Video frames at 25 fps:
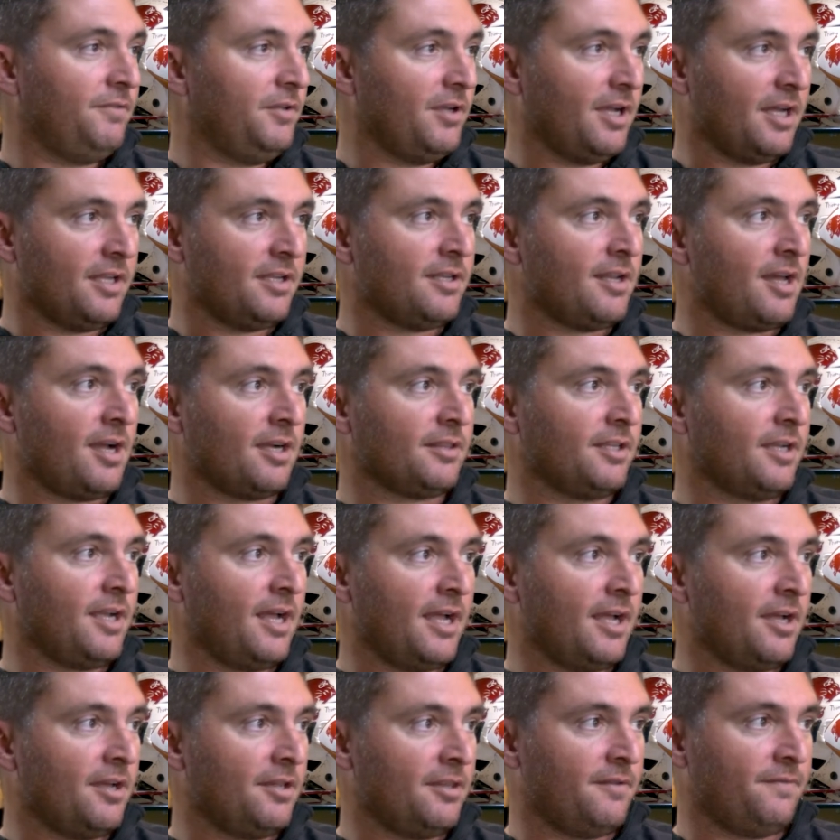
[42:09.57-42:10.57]
you hadn't knocked the
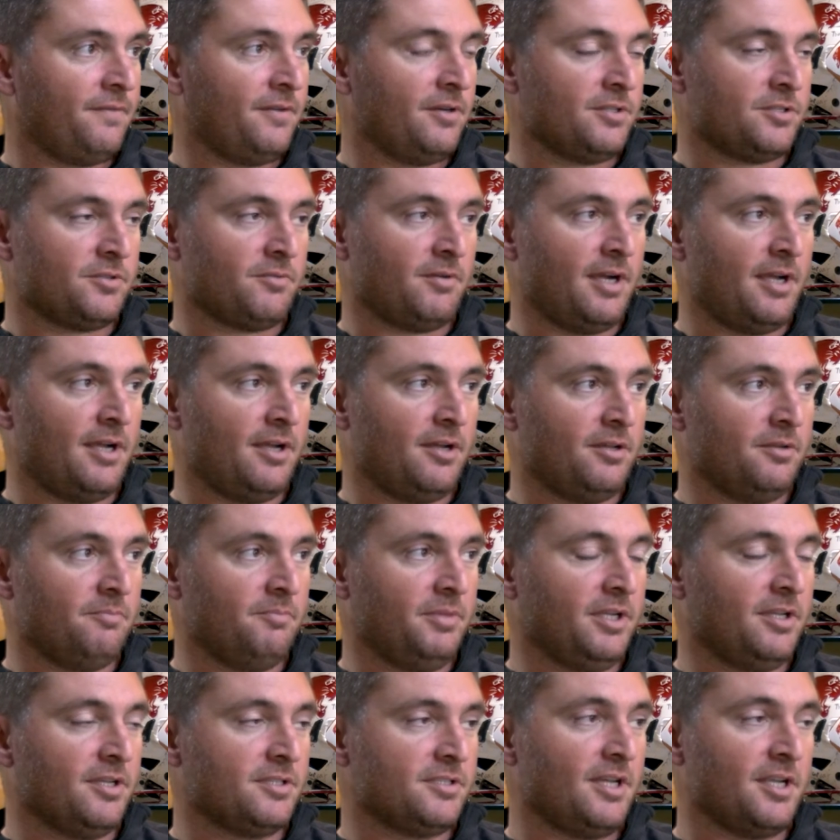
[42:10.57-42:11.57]
guy out in the first round
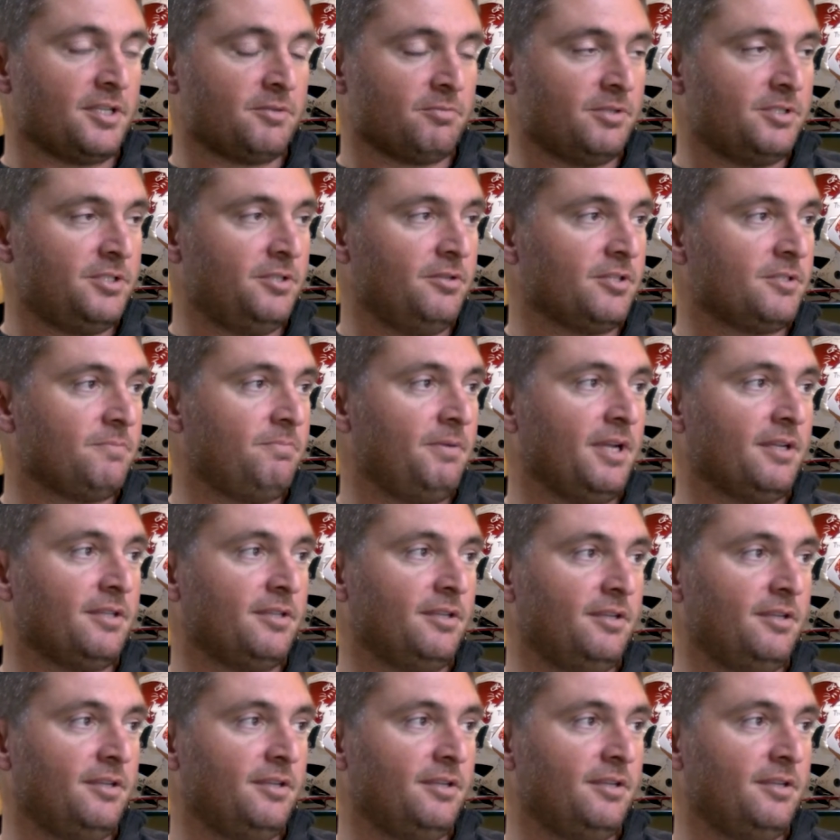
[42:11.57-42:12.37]
because that's what you expected